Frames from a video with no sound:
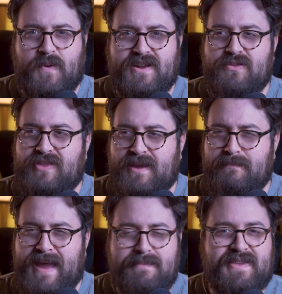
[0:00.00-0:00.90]
where you think
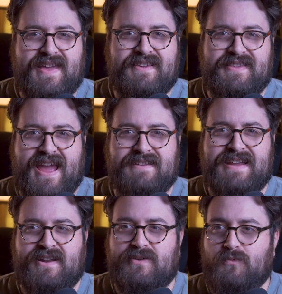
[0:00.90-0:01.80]
maybe they sat
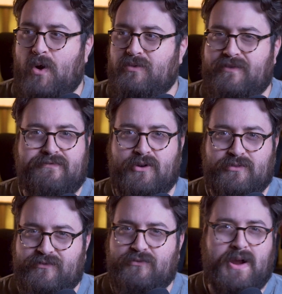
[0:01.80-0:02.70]
down and wrote the
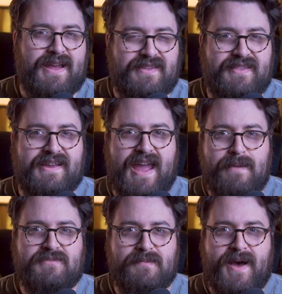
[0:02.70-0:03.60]
first phrase that came to